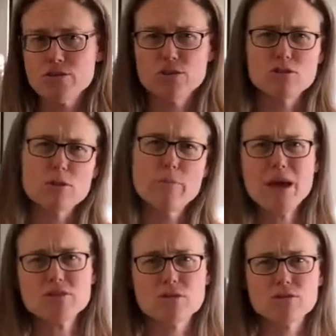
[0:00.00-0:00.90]
you could use a
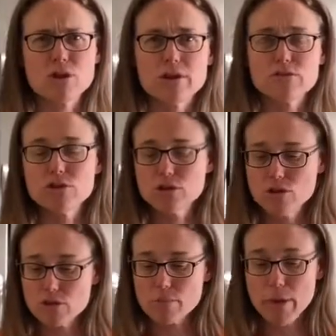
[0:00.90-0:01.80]
pesto sauce, you could
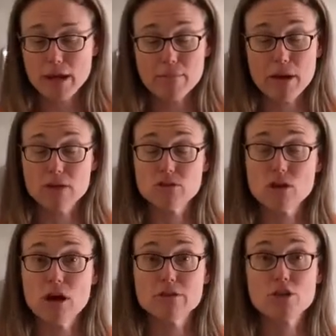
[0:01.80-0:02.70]
use a bechamel
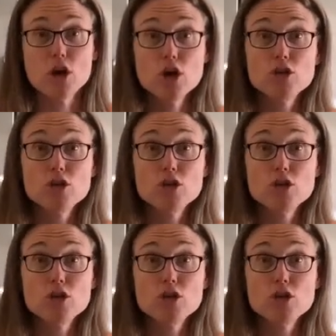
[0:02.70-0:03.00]
sauce,